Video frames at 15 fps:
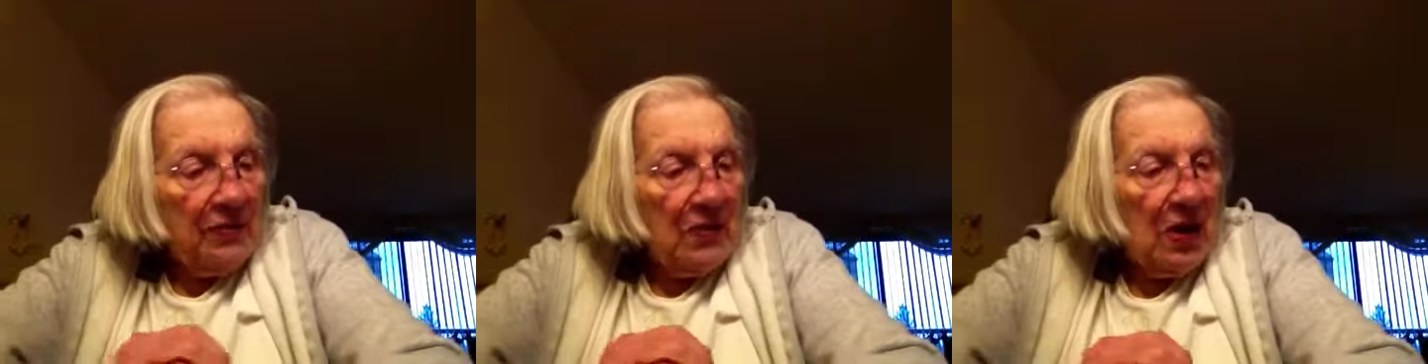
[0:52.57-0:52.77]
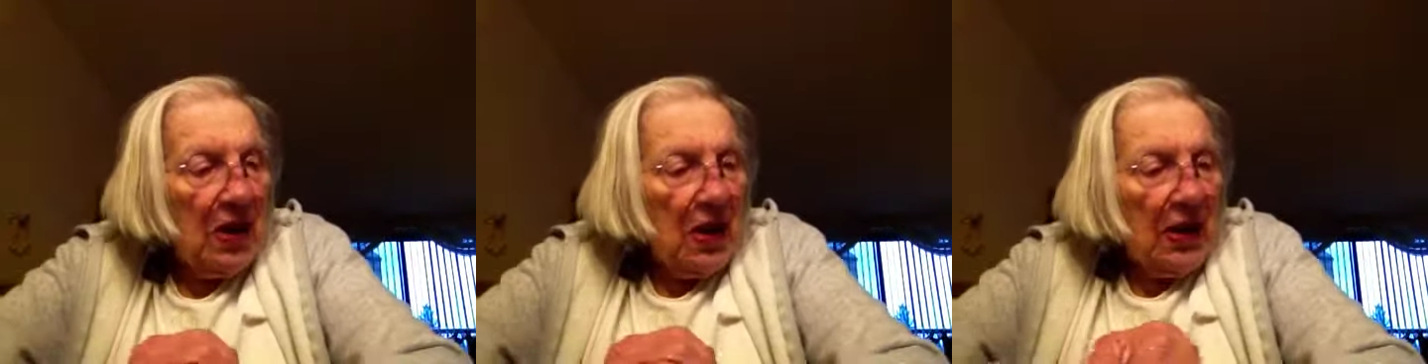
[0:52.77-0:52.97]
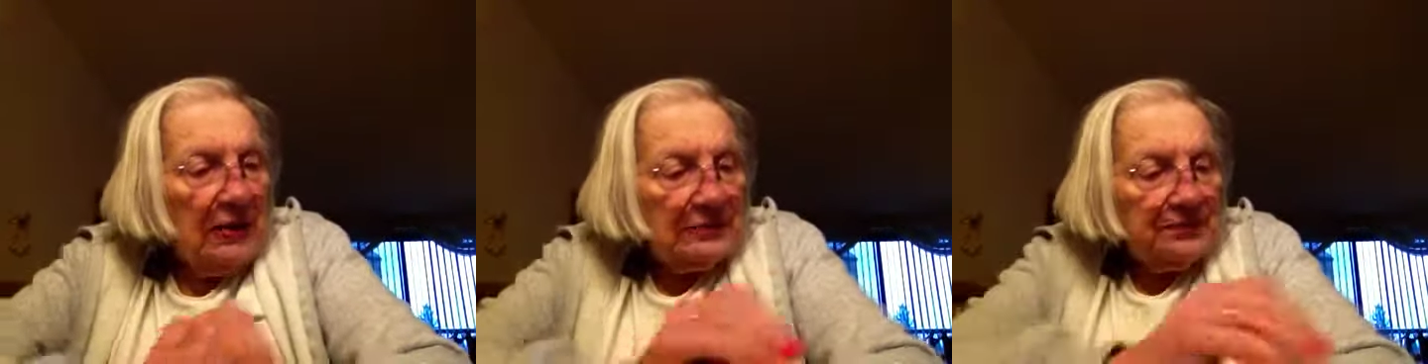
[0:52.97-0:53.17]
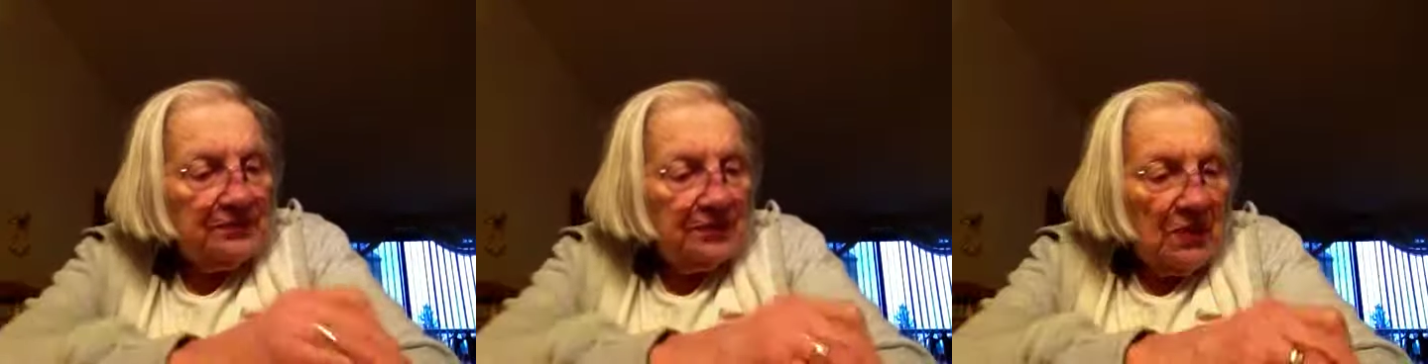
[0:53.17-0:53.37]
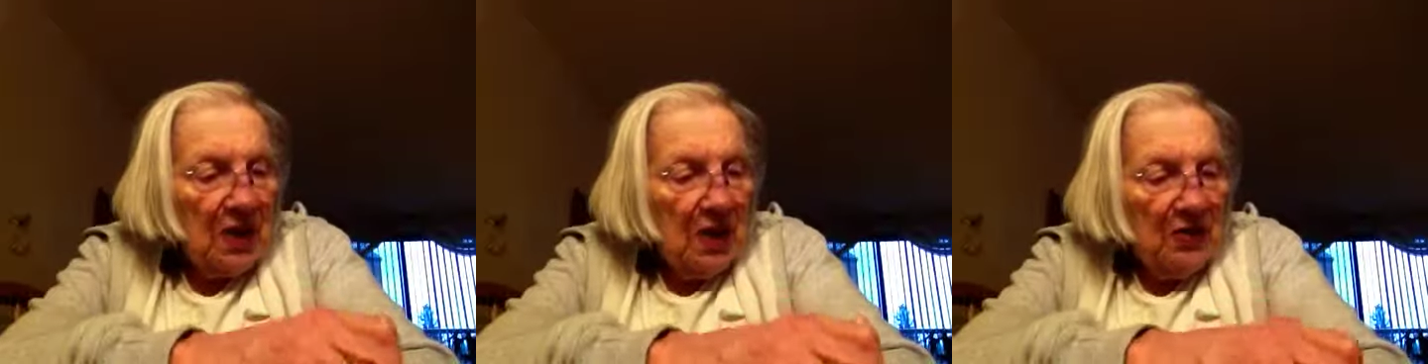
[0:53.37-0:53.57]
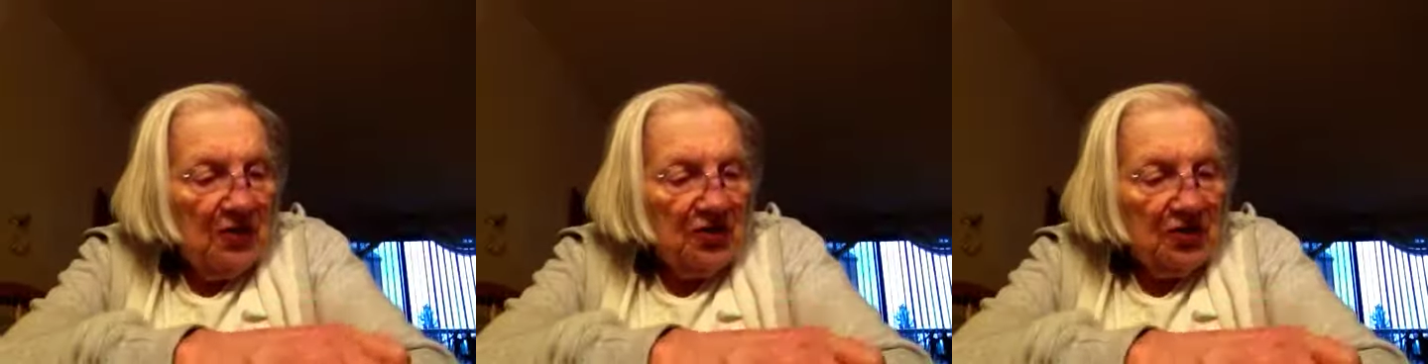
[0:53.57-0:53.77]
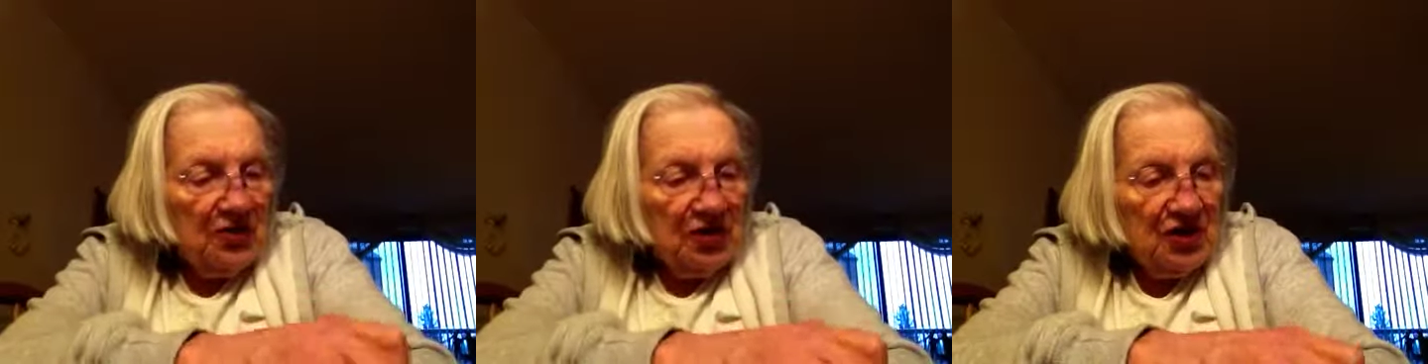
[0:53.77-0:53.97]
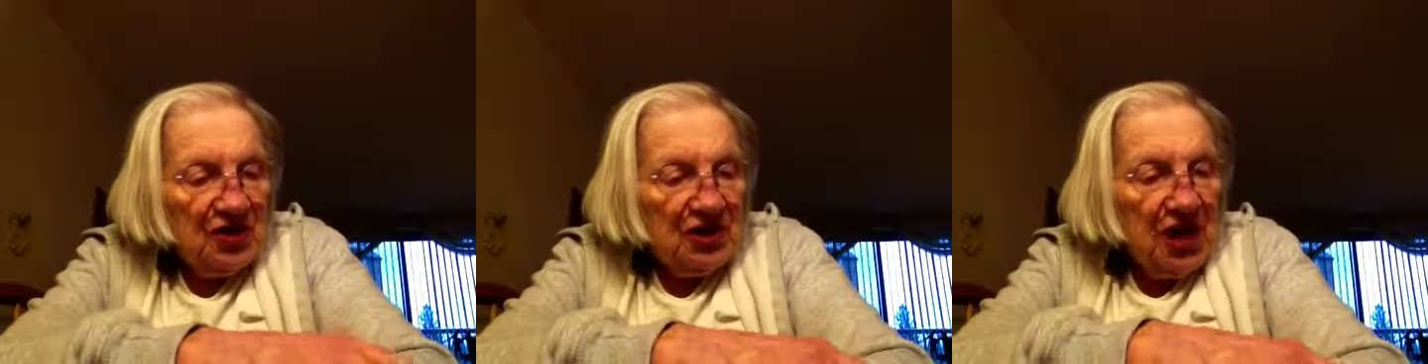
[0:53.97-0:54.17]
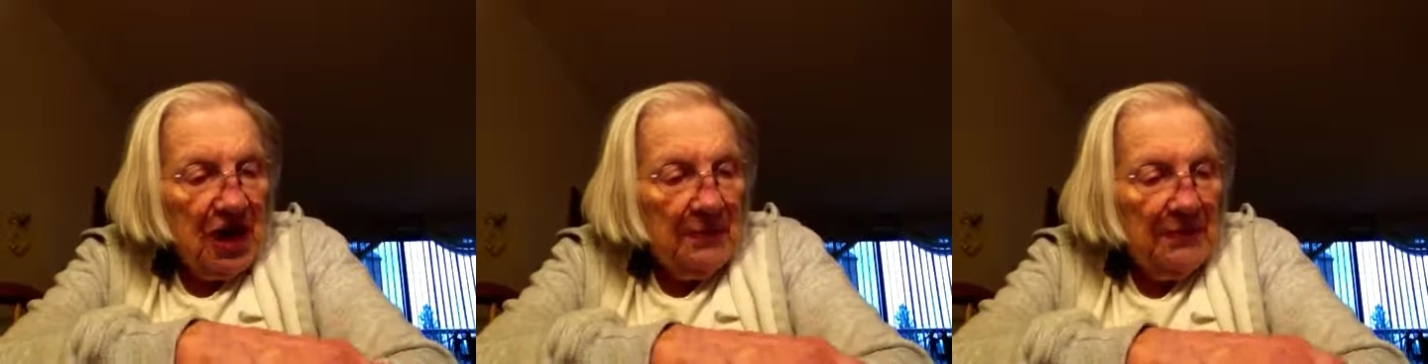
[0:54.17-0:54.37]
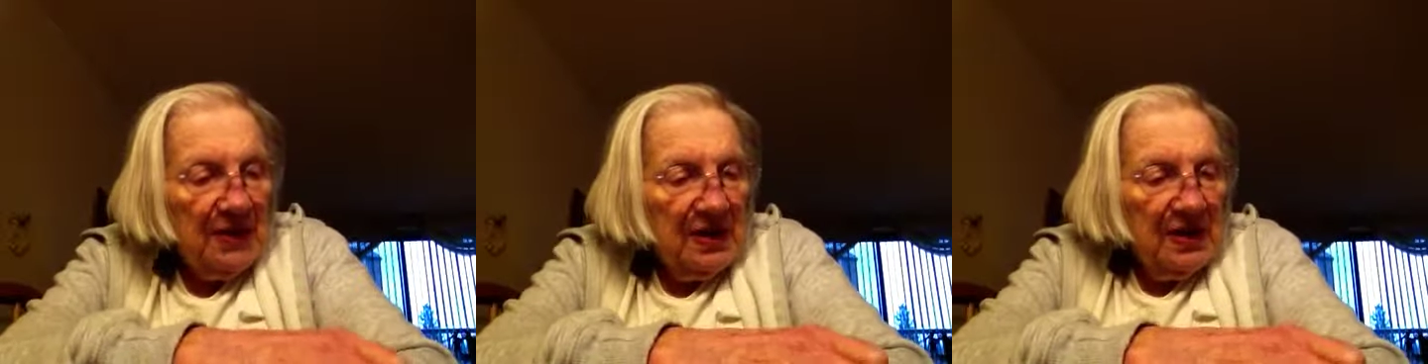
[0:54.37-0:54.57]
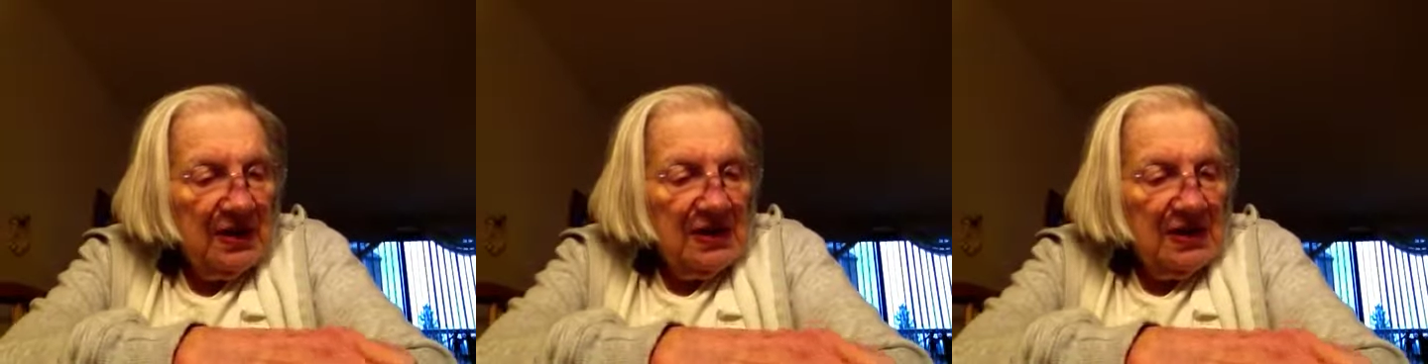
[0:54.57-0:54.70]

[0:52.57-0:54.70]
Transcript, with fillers: Yeah. you're devouring stop, them.